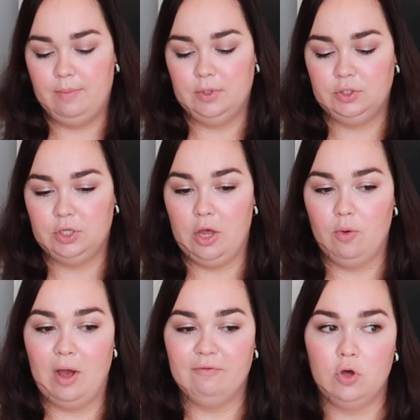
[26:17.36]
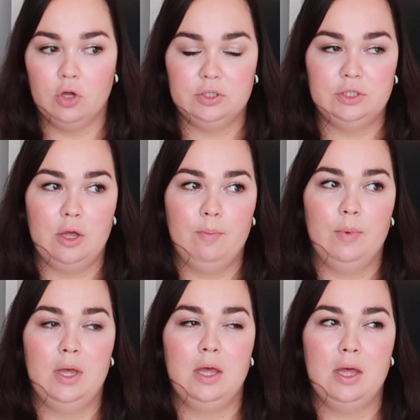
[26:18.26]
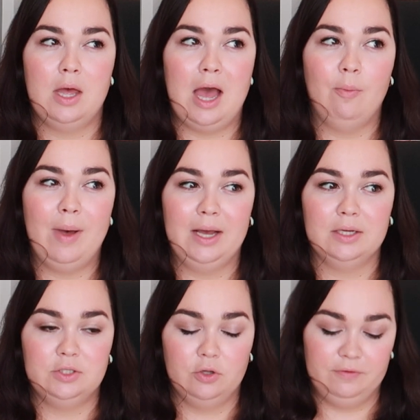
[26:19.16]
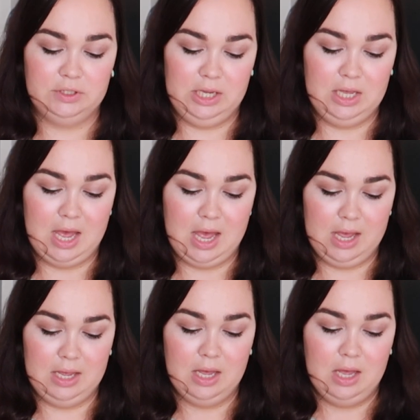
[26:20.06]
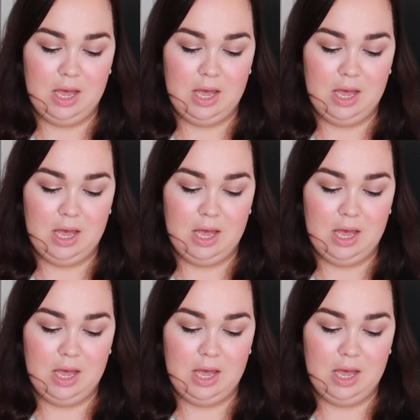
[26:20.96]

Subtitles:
So I've got some alpaca soft DK